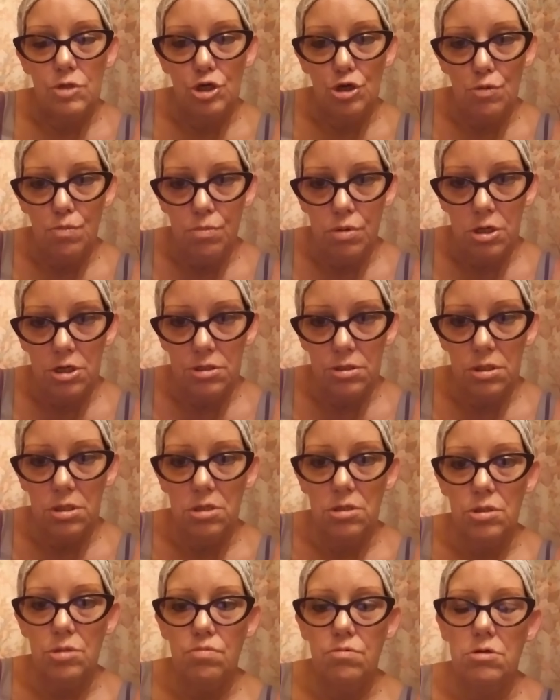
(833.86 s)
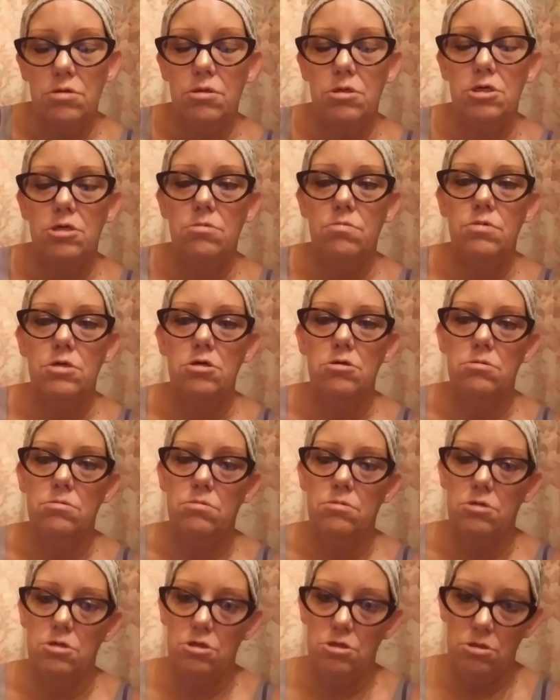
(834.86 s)
Your blessings will leave you
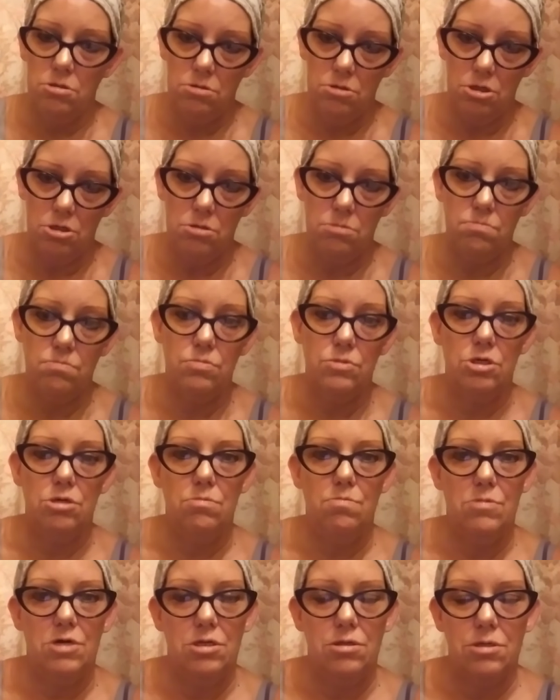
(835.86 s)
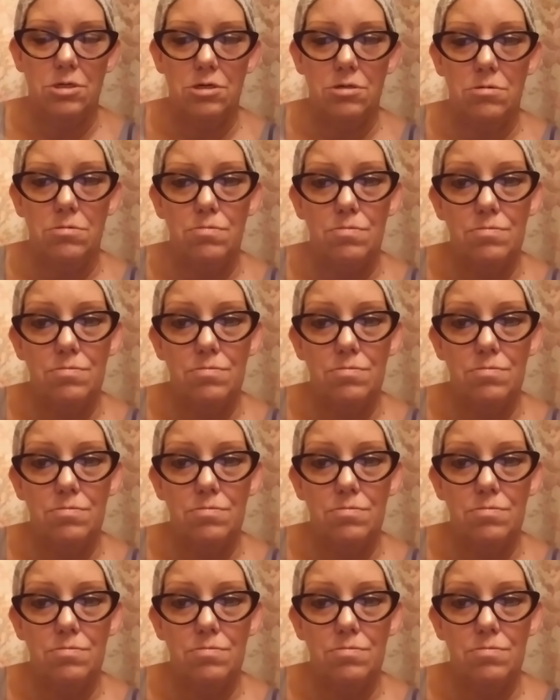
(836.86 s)
and come to me now.